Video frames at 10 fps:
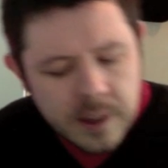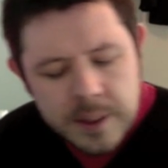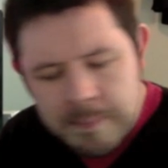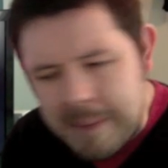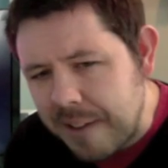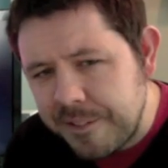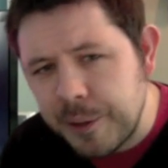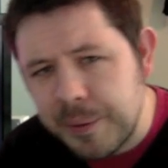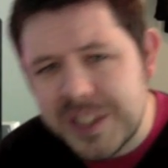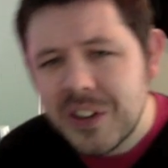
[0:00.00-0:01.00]
man
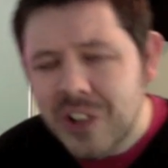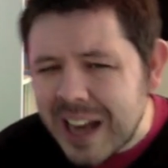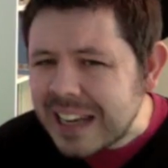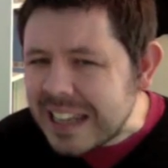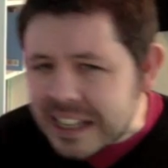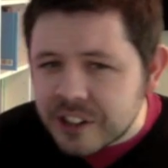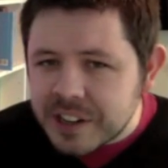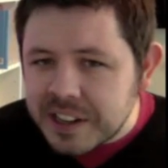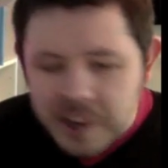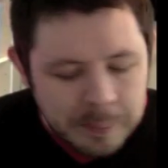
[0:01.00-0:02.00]
flu is still kind of lingering
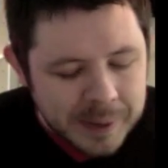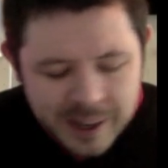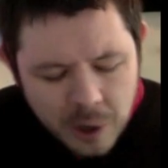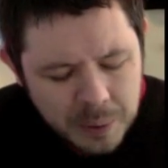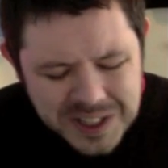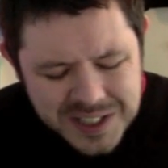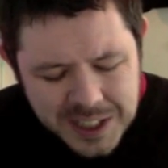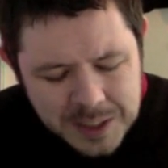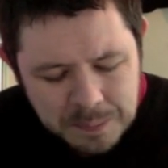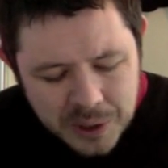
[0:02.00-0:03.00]
a little bit. It always
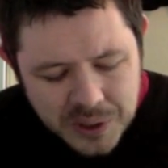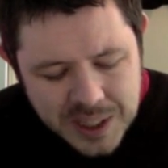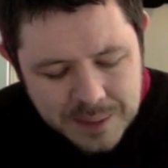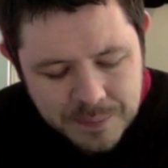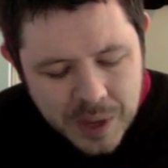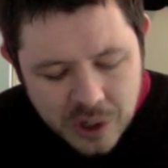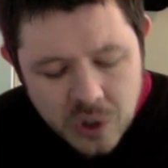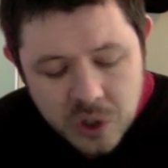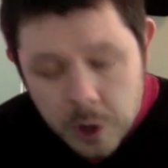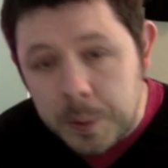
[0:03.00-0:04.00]
takes a
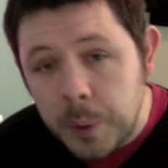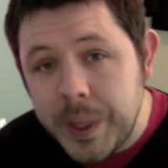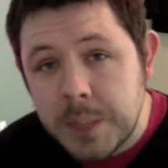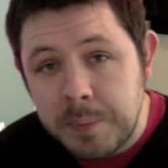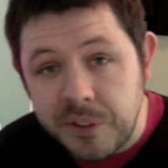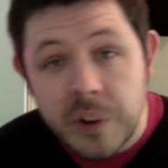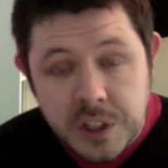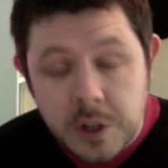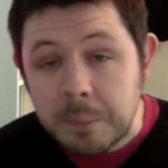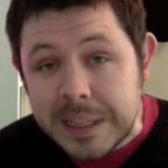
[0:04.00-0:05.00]
good couple of weeks before it's
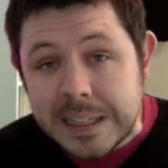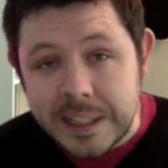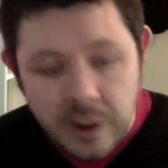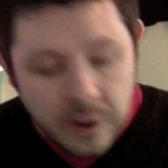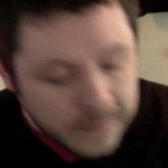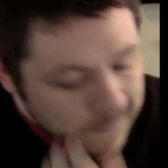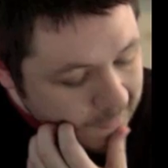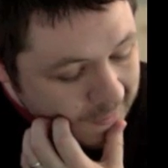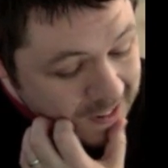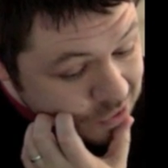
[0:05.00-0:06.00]
completely gone.
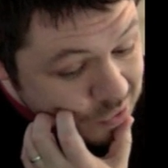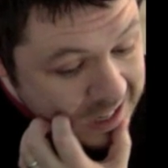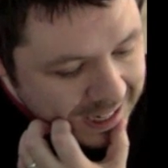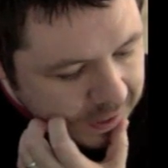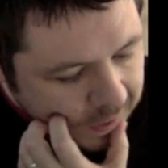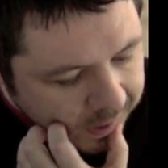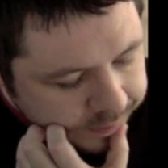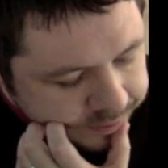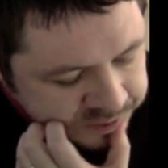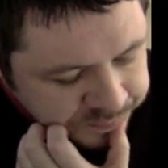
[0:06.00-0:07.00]
It's really annoying.
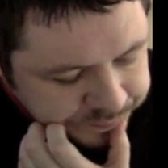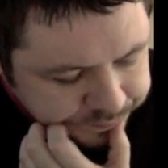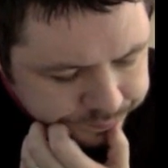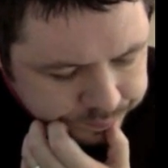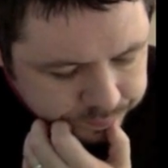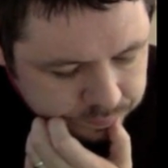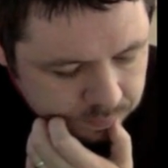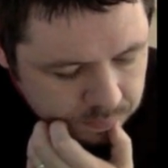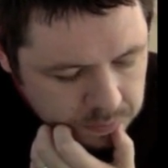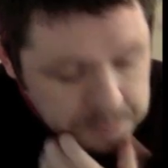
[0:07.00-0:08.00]

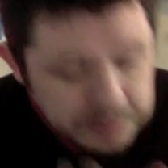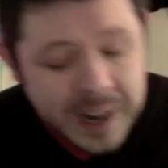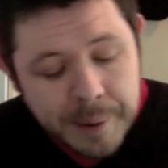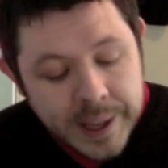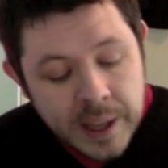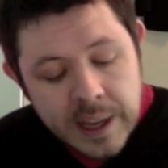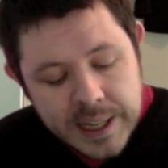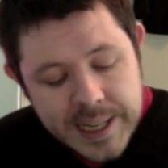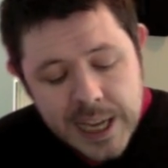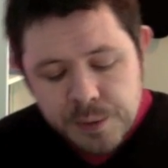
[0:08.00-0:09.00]
But anyway,
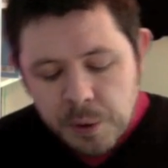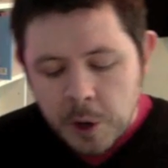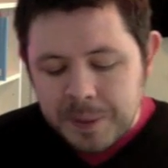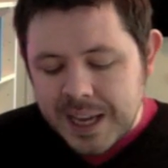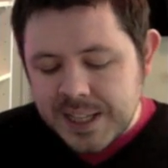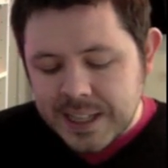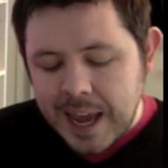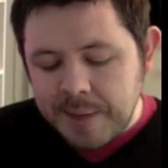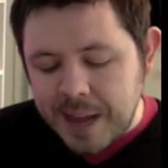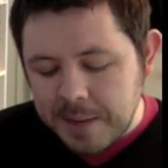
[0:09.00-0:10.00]
next one up is a
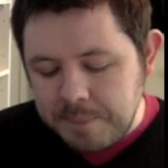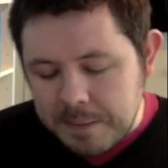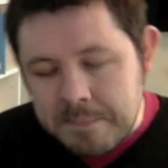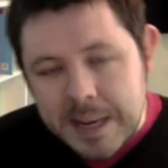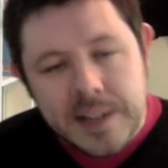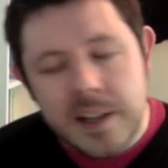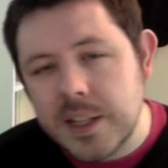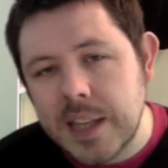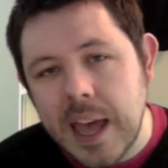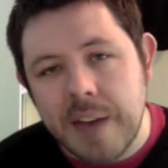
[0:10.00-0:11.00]
game that I'd been meaning
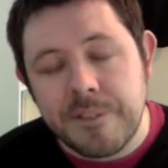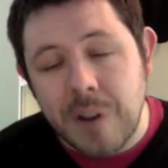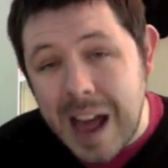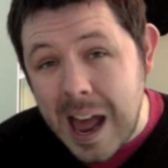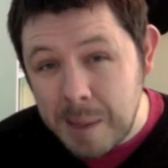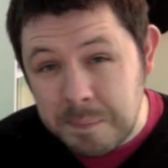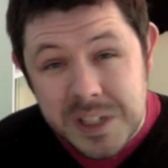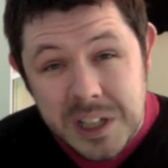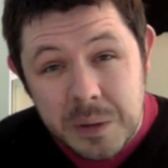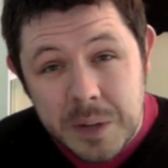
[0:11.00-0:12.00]
to get for
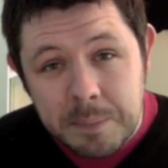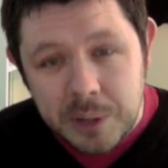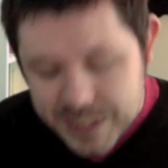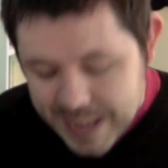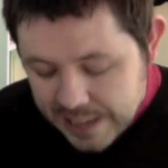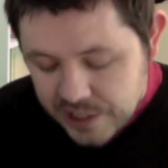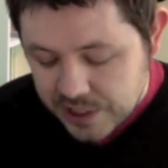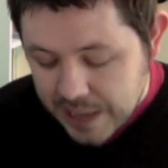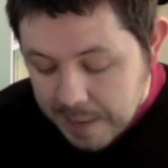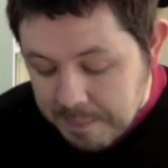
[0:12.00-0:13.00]
absolutely bloody ages,
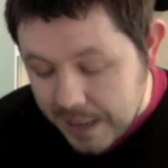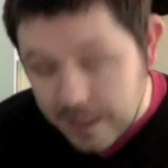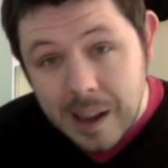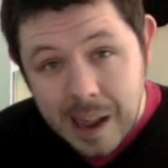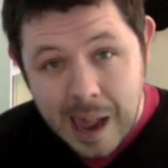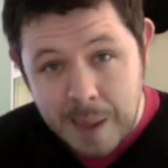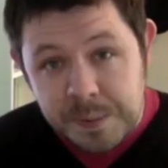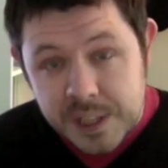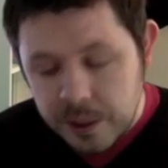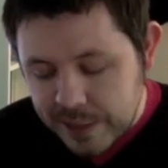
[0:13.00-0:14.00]
and I mean
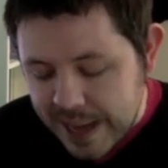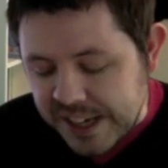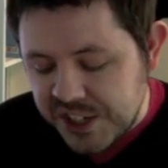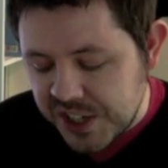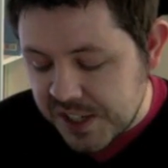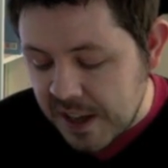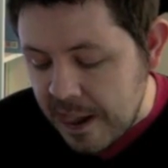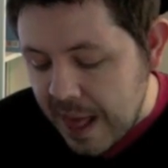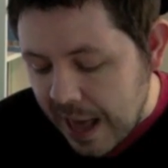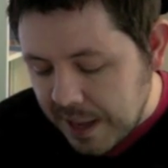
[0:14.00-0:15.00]
absolutely ages.
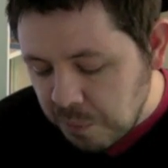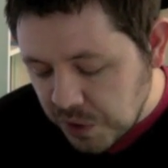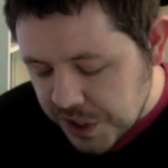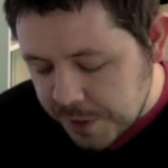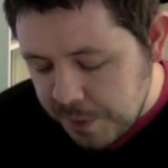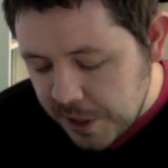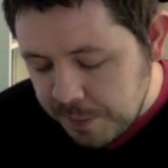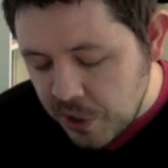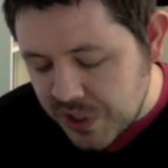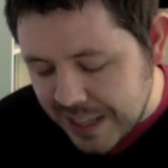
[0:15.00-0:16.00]
And then what spurred
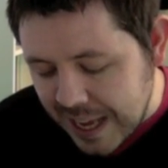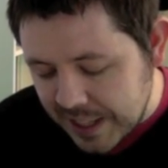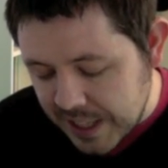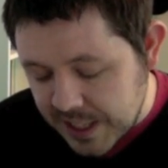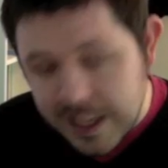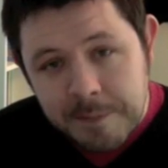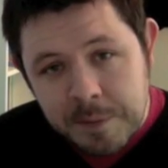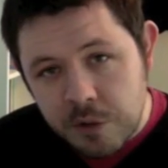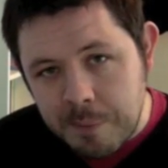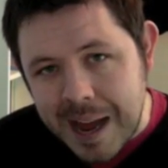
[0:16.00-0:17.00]
me on to get this, it gave me
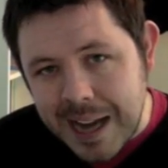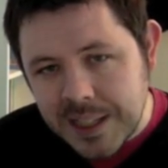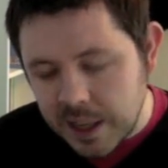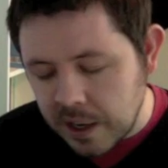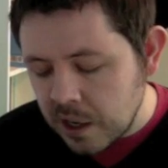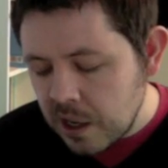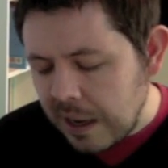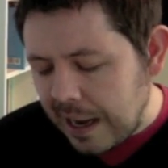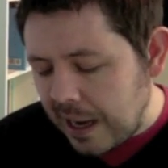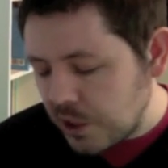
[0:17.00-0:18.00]
the reminder.
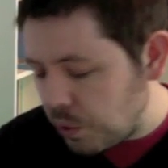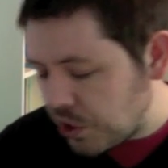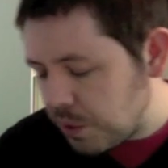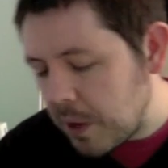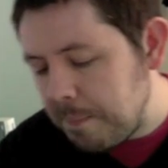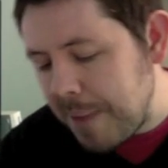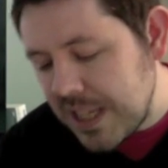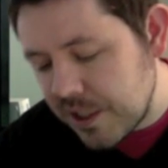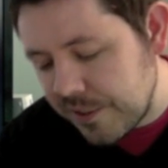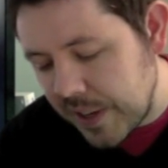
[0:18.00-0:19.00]
I was watching one of
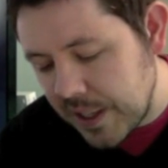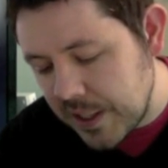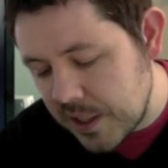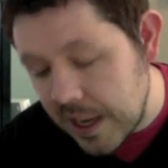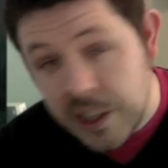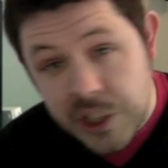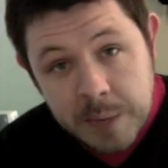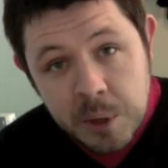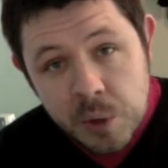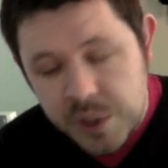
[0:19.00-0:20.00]
Ben's vids,
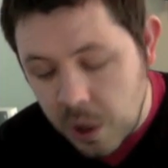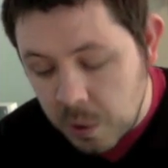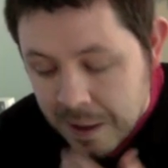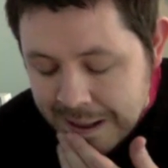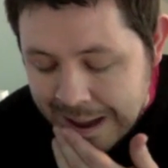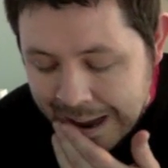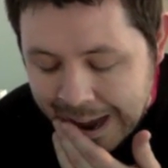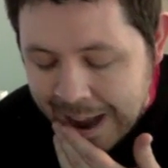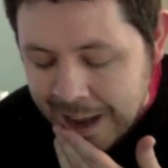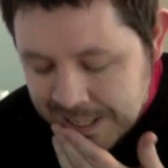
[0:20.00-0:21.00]
Shenmue,
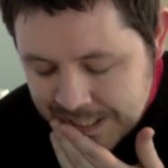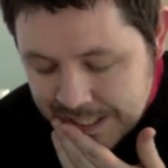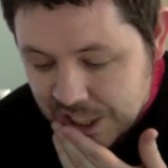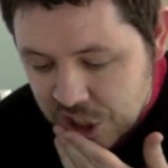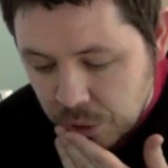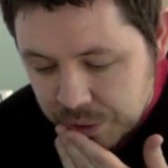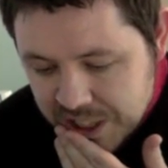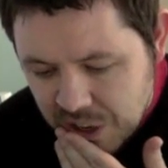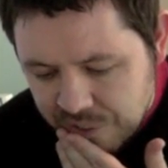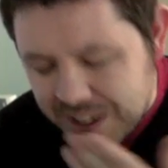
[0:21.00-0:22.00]
and he showed this
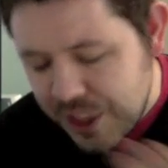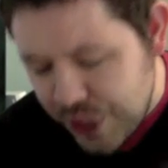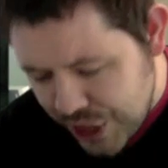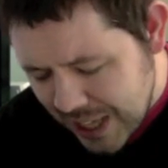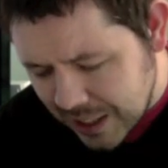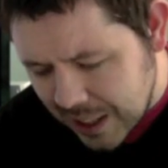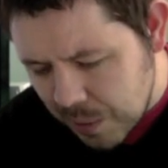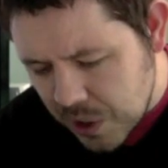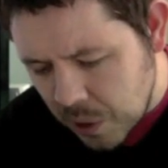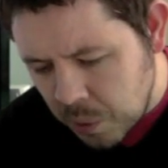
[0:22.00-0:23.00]
off, and I think it
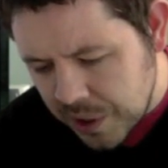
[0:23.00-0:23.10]
was on one of